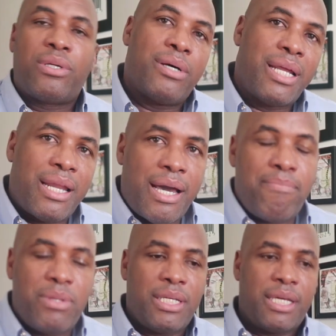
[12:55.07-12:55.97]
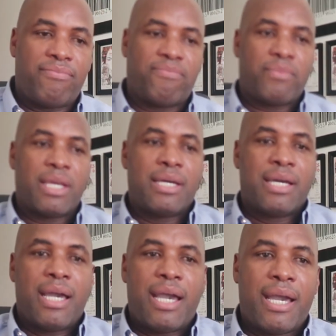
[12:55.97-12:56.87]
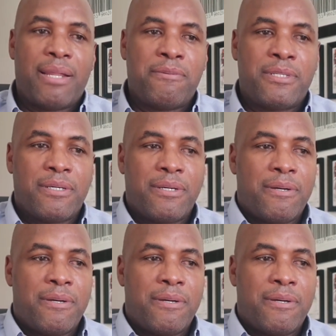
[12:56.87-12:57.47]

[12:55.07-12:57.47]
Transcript: or that I believe. And